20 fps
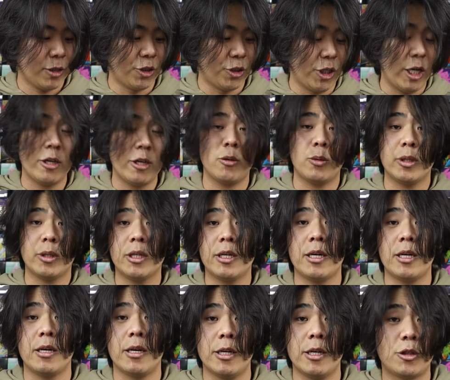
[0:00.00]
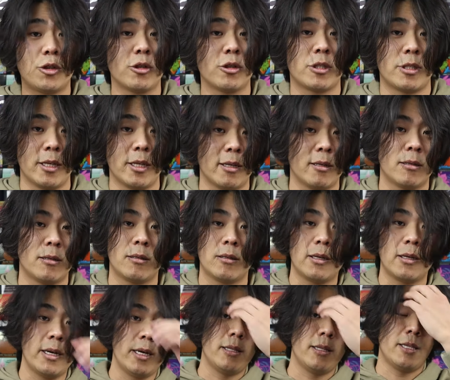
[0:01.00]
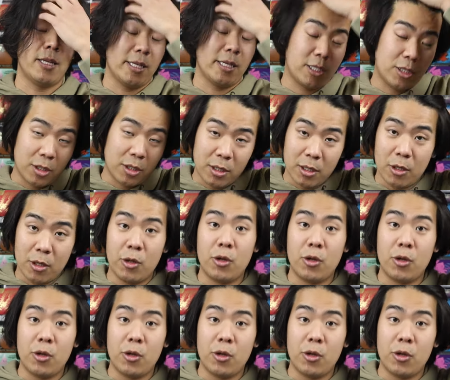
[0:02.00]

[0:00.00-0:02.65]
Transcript: genuinely interested in this